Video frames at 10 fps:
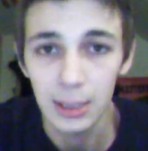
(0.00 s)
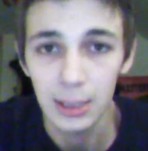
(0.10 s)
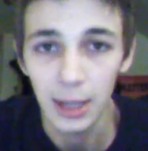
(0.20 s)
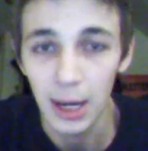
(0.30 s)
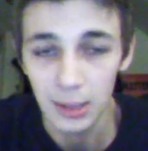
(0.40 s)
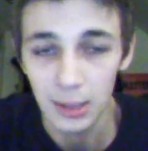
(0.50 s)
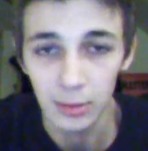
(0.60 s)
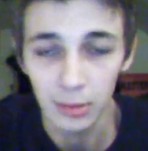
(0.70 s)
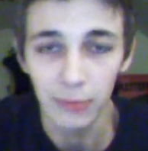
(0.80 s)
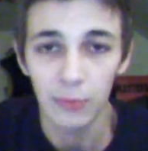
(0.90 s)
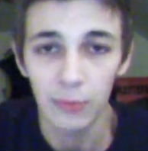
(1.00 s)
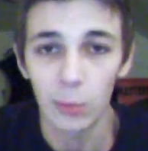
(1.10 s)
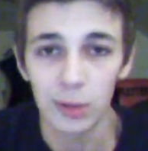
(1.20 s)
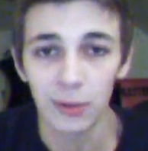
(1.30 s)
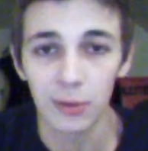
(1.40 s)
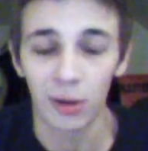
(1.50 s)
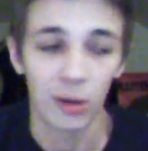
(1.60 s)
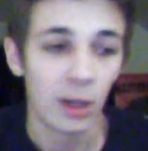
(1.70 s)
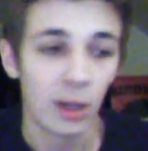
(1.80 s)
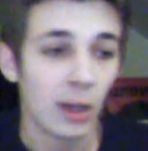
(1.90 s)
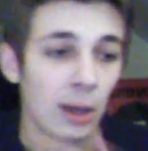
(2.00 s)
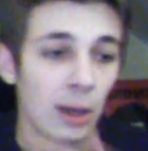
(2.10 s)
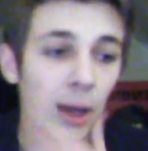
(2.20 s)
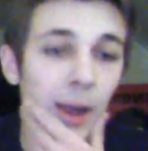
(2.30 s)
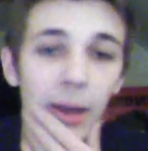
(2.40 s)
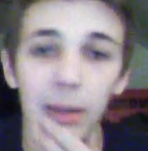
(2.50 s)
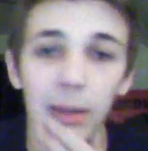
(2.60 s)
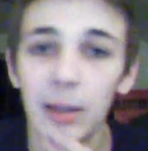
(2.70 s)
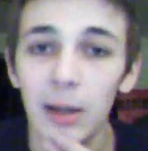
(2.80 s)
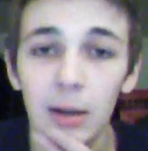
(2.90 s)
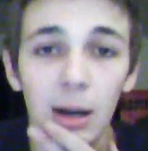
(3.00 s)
castle of Winterfell. And